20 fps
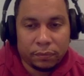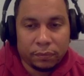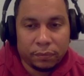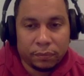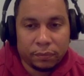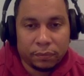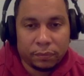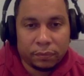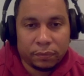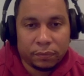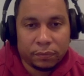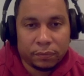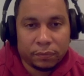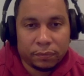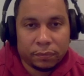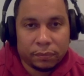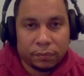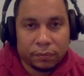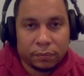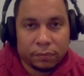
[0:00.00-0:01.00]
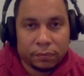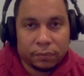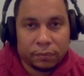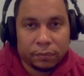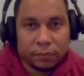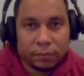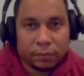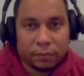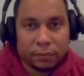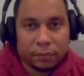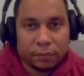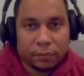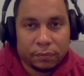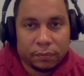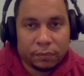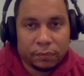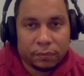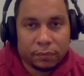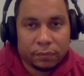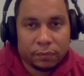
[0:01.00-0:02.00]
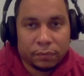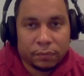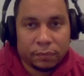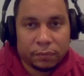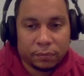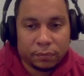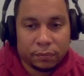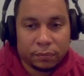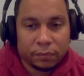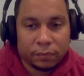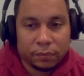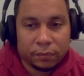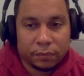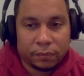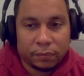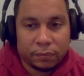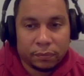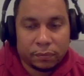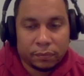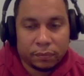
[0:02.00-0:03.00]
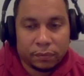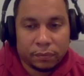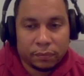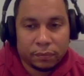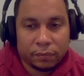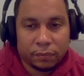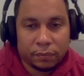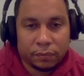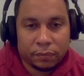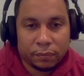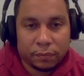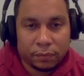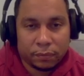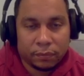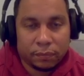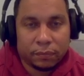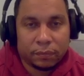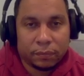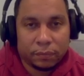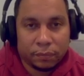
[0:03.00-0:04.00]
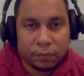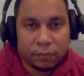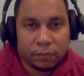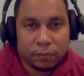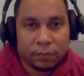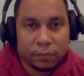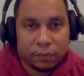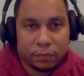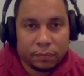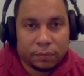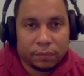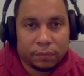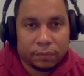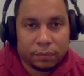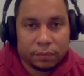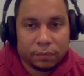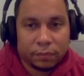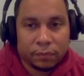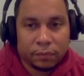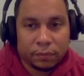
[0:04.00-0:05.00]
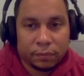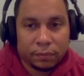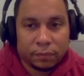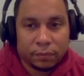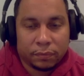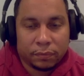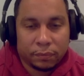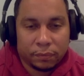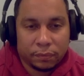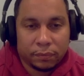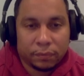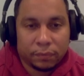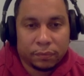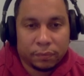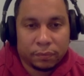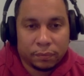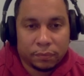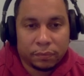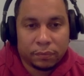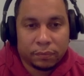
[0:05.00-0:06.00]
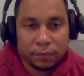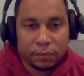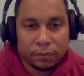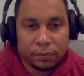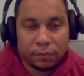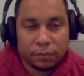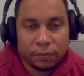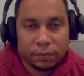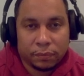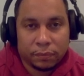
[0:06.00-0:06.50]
(not speaking)